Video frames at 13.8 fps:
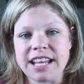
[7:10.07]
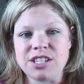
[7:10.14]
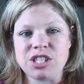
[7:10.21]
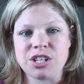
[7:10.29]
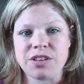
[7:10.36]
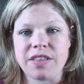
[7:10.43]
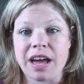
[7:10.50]

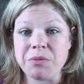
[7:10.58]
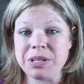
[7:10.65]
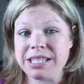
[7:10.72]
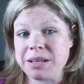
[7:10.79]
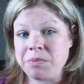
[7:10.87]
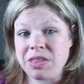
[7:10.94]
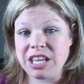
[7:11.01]
And so that
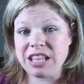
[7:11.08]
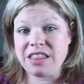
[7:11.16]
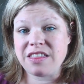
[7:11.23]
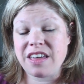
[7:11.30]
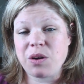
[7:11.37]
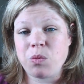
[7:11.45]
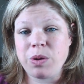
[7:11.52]
was
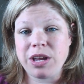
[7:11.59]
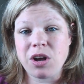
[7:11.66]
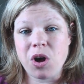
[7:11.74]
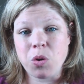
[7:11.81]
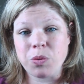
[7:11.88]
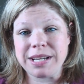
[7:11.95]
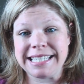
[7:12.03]
something that we
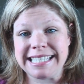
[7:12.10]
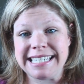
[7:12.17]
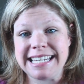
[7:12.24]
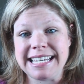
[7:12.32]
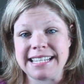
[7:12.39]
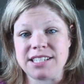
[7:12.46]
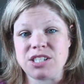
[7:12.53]
always
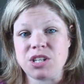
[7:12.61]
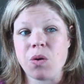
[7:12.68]
did.